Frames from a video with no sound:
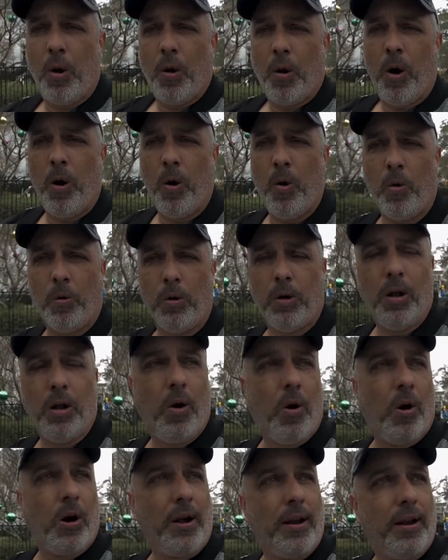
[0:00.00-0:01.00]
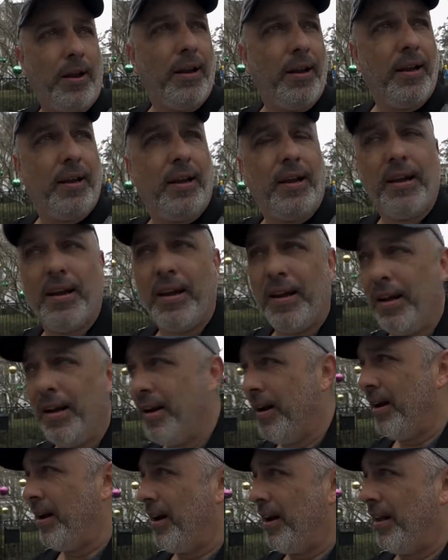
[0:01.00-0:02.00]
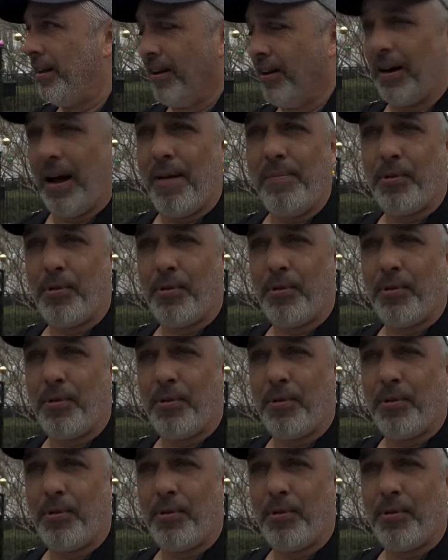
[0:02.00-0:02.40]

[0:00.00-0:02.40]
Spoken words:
Oh, Lord. Look, I'm